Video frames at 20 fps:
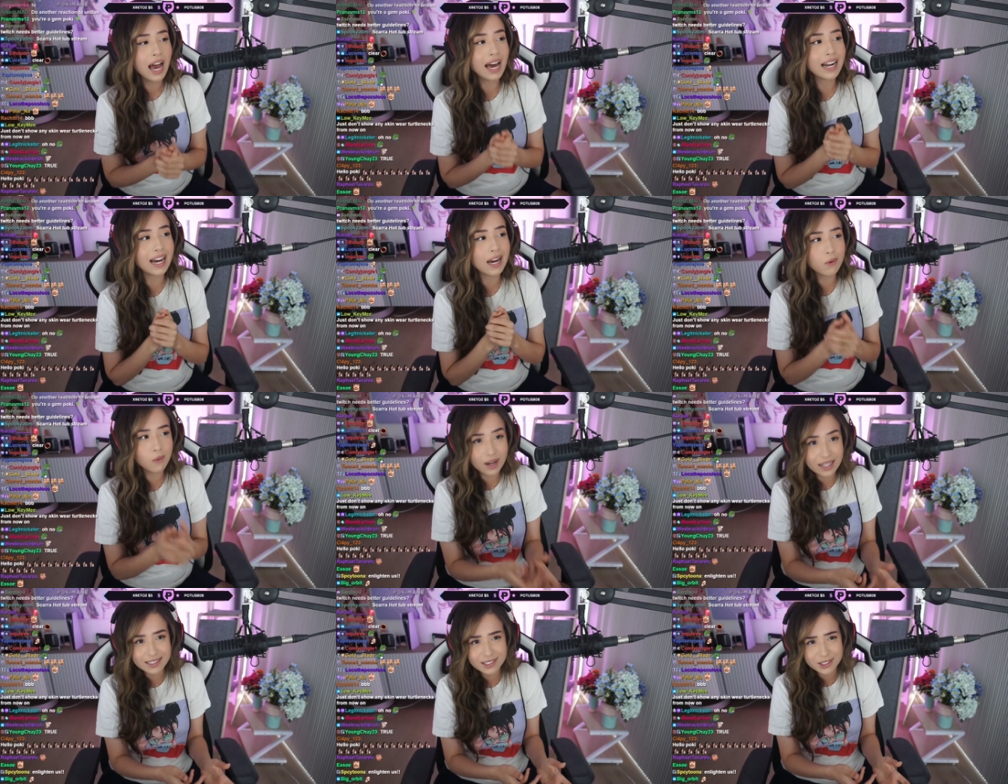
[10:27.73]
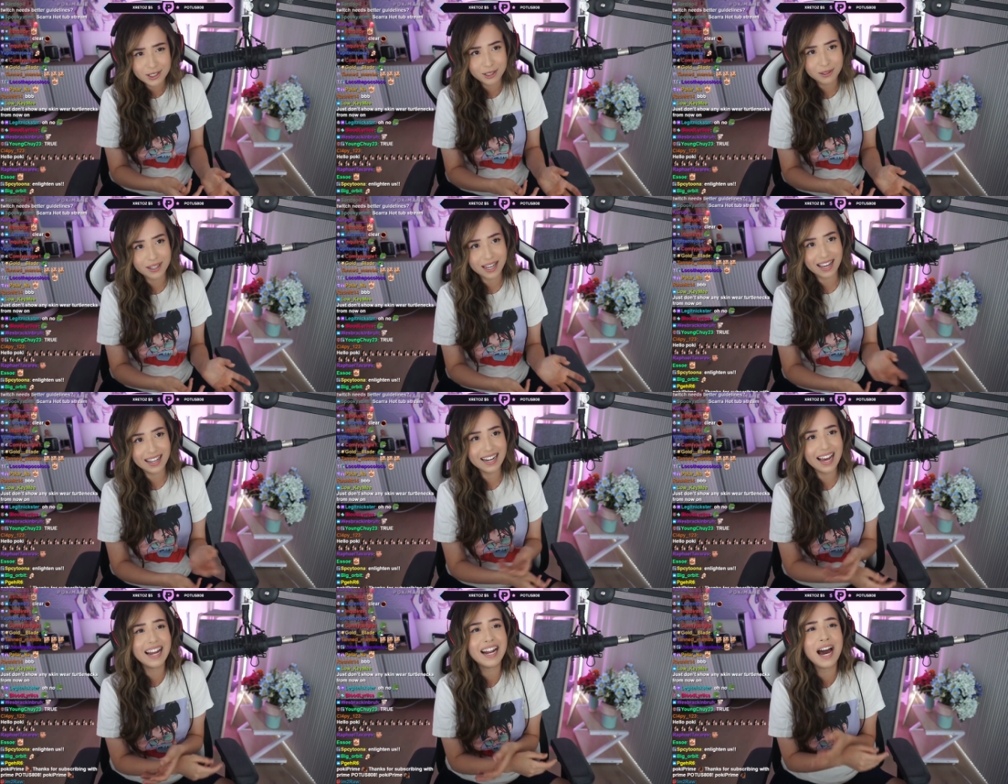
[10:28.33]
And I went to
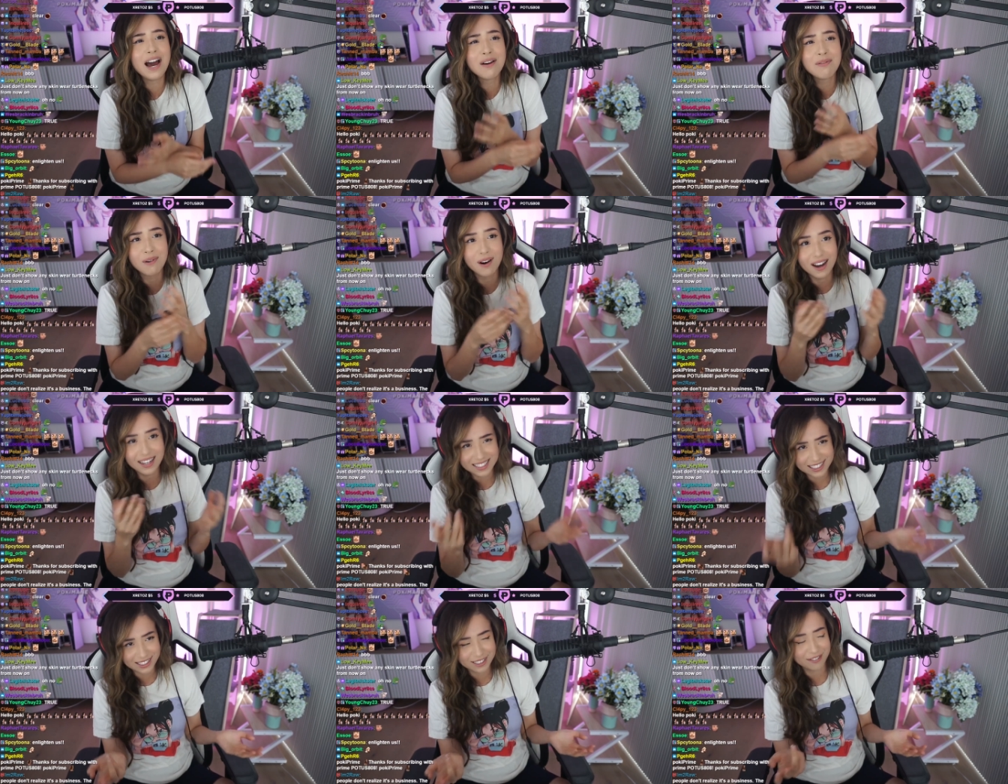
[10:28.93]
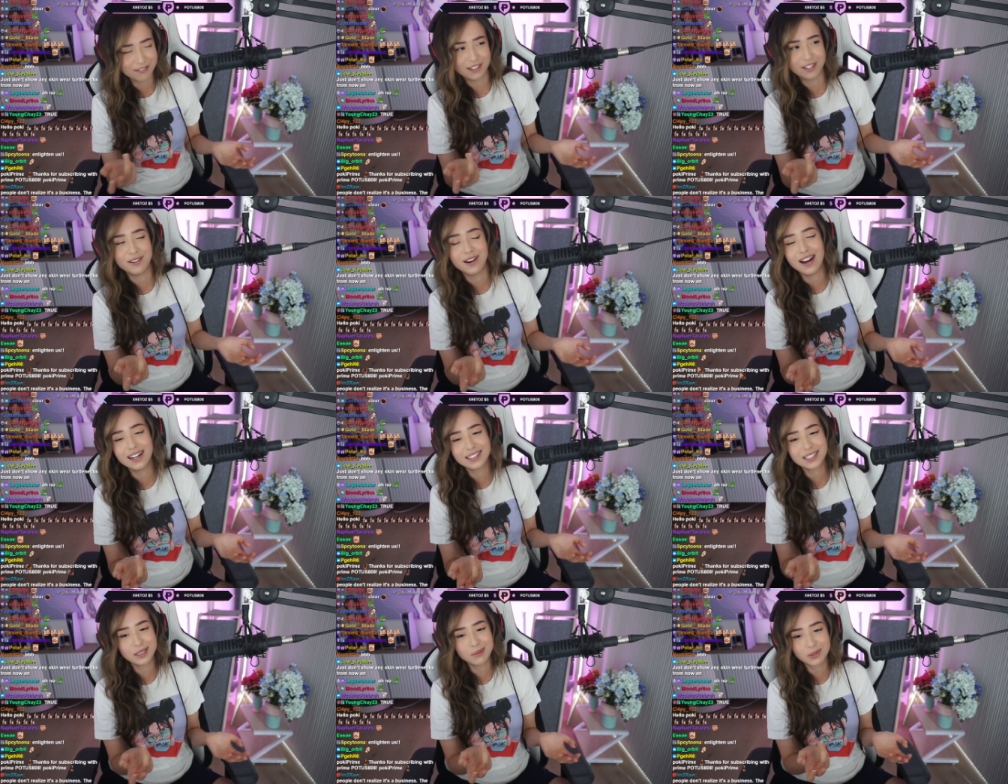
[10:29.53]
it and I watched a few
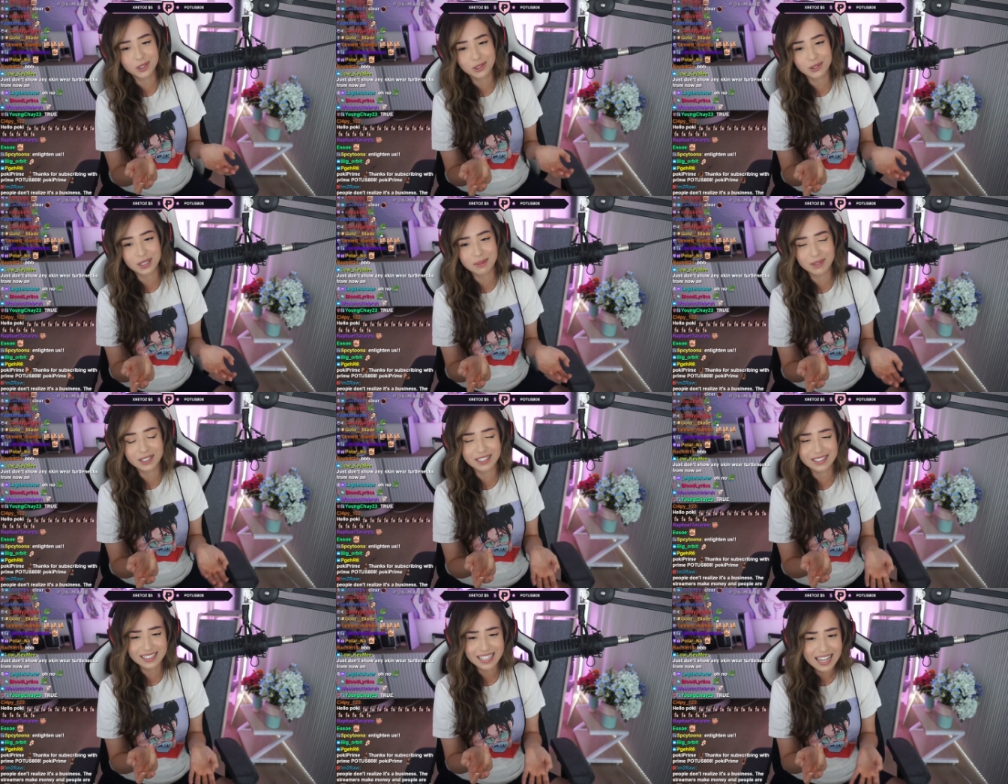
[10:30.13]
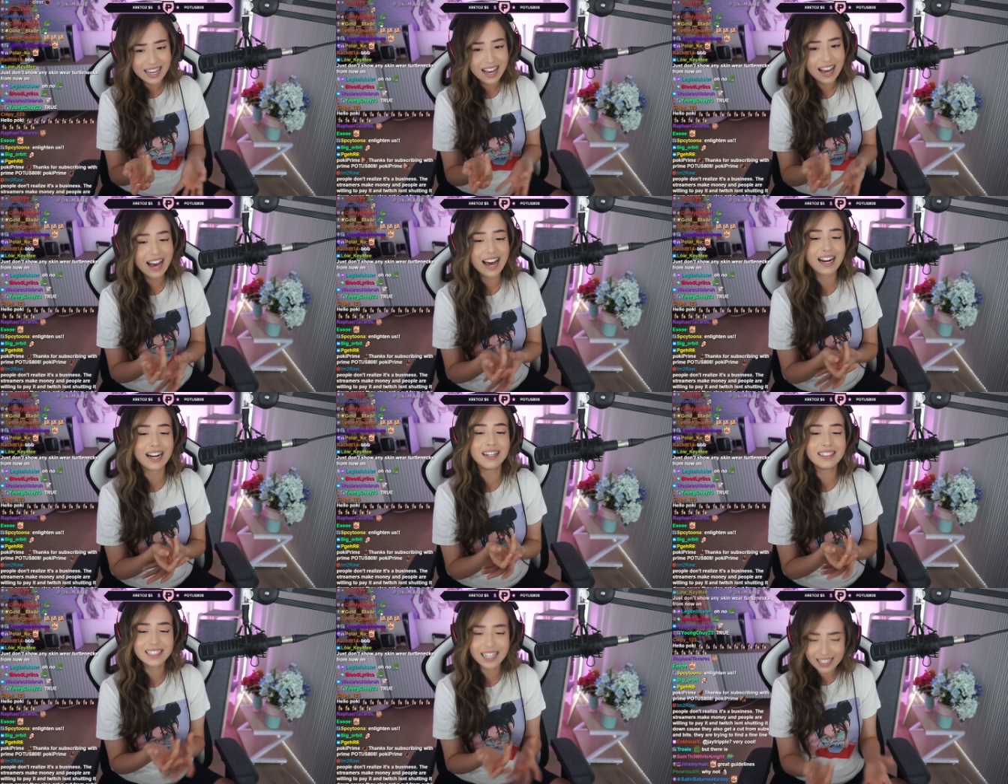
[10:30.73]
hot tub streamers
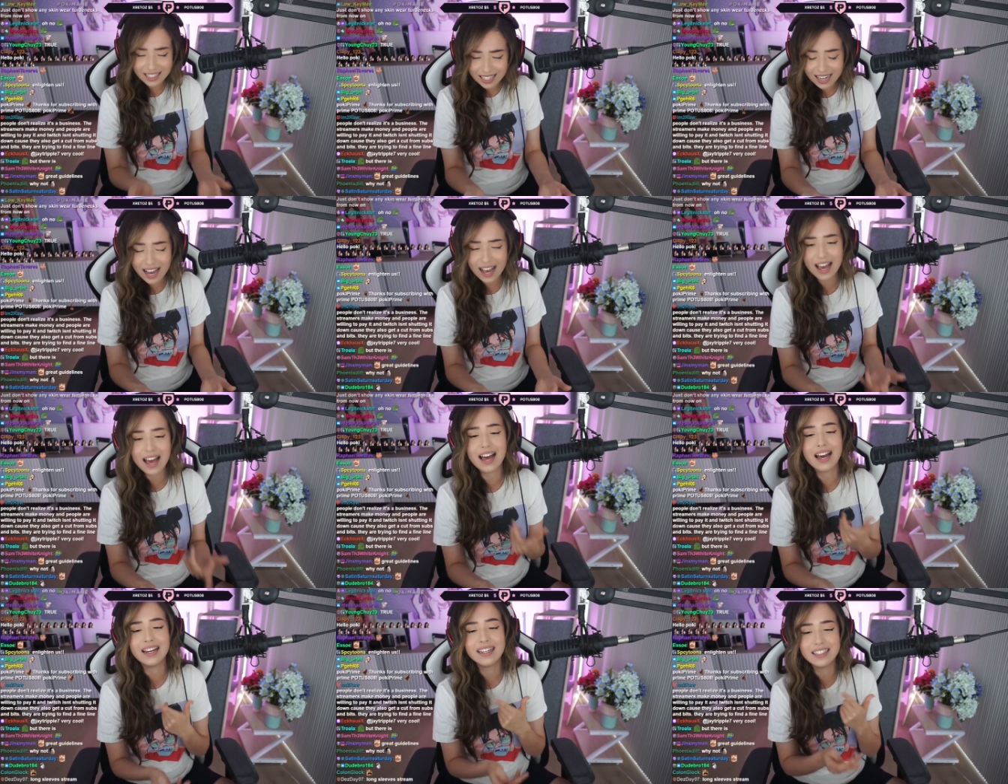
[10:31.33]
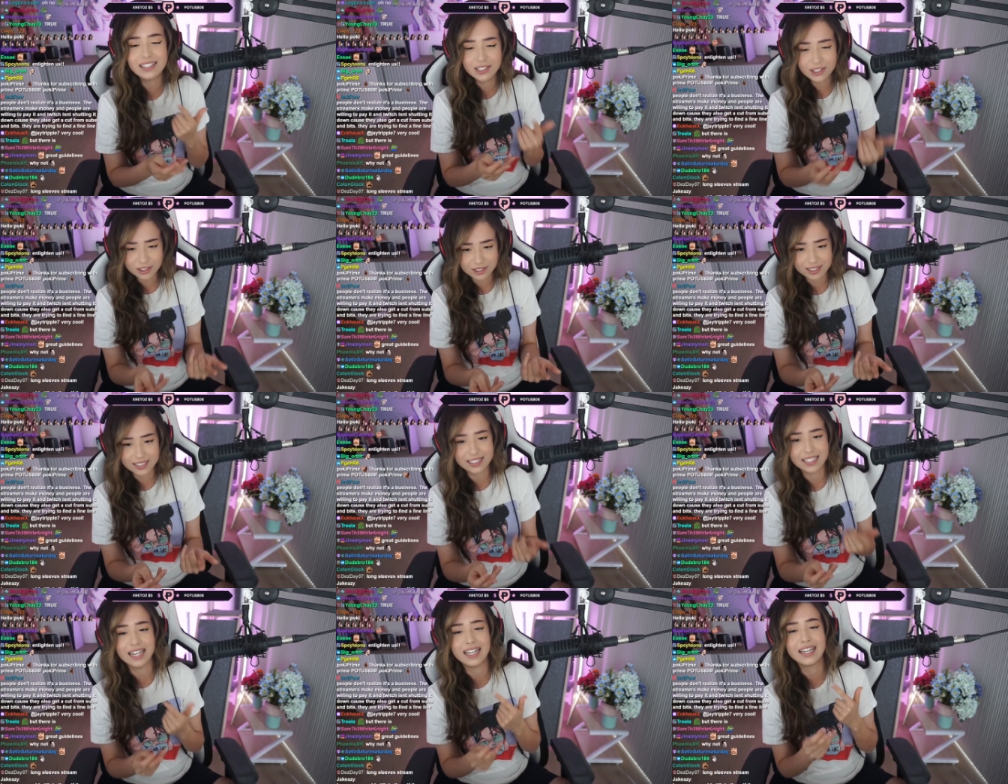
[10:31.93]
and I was like, ah,
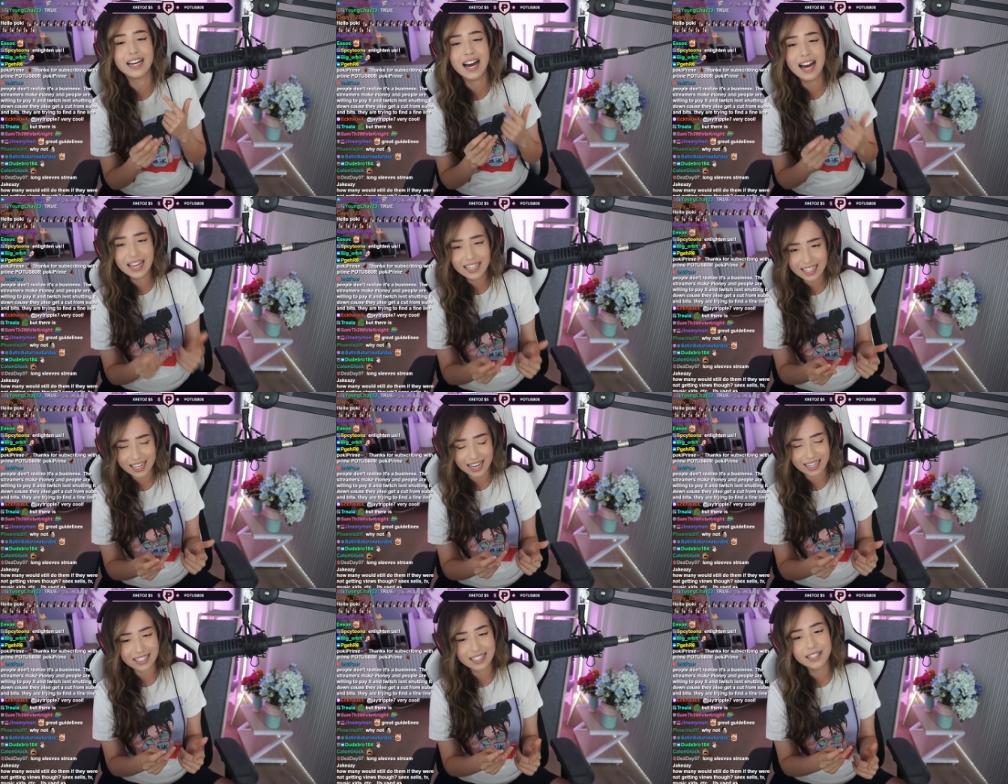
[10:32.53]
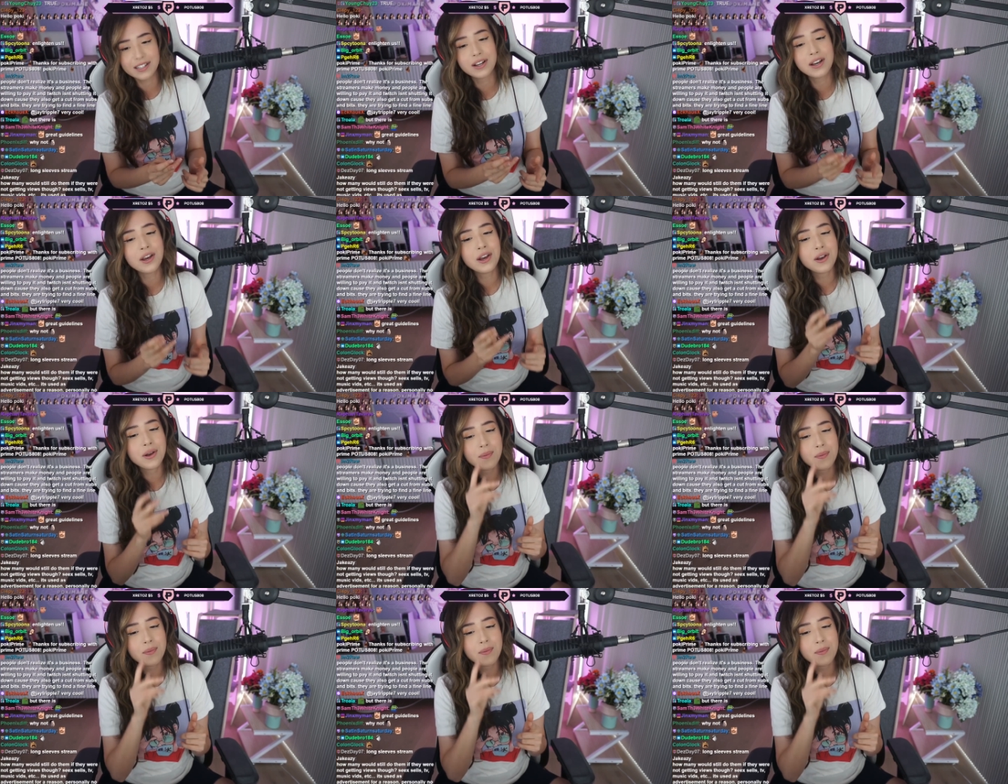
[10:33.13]
interesting. I get it.